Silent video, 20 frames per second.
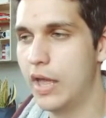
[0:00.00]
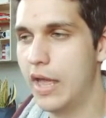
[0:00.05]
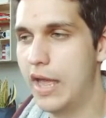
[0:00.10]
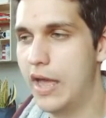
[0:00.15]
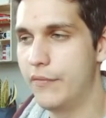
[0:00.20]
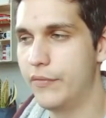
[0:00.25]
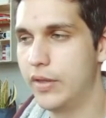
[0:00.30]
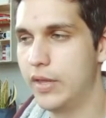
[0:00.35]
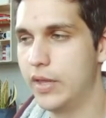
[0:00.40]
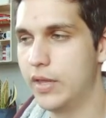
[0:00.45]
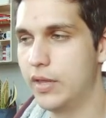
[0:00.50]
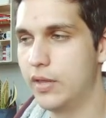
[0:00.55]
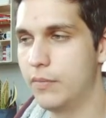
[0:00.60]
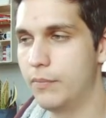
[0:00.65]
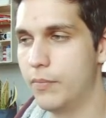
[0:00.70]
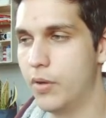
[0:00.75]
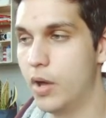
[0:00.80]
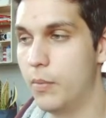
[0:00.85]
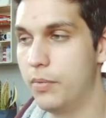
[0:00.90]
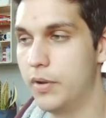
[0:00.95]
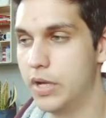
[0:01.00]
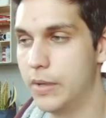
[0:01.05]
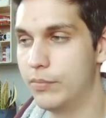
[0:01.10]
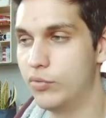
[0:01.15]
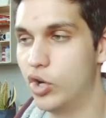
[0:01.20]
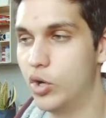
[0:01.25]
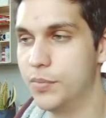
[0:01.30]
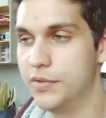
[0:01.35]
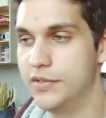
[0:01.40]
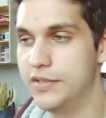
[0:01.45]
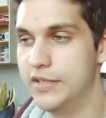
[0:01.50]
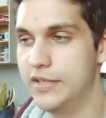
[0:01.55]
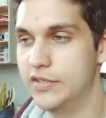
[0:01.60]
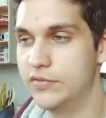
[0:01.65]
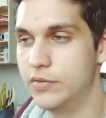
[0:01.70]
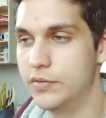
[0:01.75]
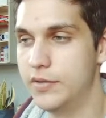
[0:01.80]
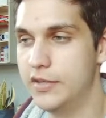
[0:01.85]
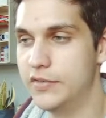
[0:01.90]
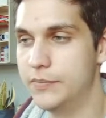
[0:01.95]
having public properties
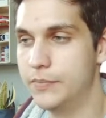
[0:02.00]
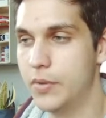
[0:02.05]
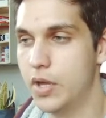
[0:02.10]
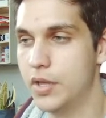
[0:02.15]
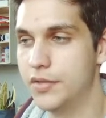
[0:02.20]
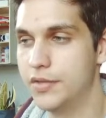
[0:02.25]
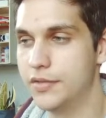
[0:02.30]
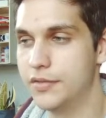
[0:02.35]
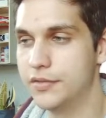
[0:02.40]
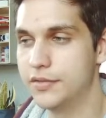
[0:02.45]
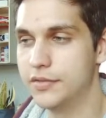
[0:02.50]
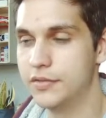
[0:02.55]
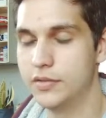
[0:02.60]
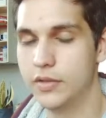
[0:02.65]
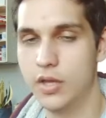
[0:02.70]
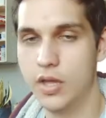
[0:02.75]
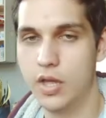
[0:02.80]
for these buttons